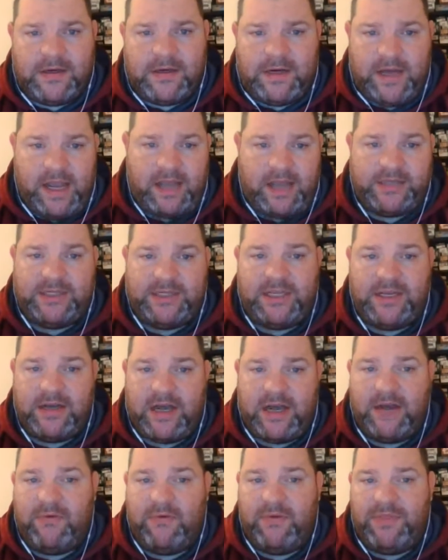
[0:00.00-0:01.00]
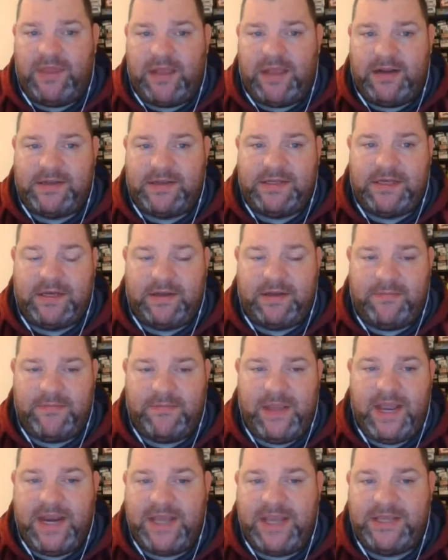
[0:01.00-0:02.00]
I actually caught it with that
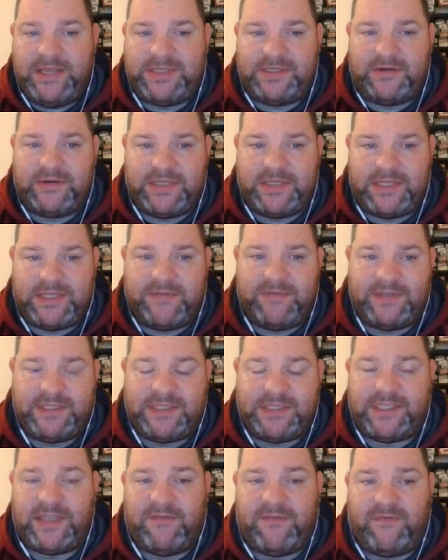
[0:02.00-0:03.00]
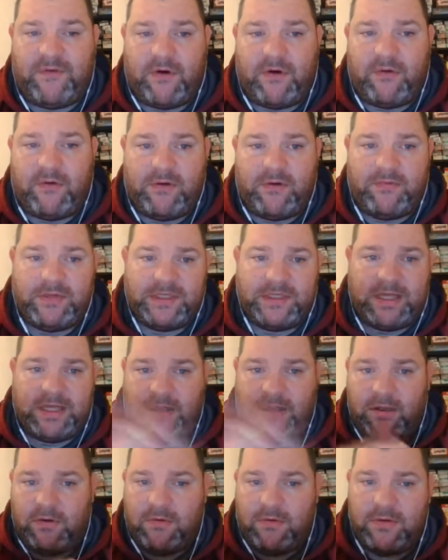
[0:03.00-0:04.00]
Maine Eastern 764 when it was
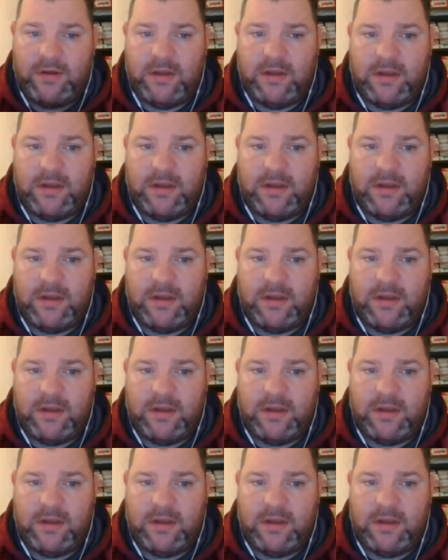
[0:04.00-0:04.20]
on loan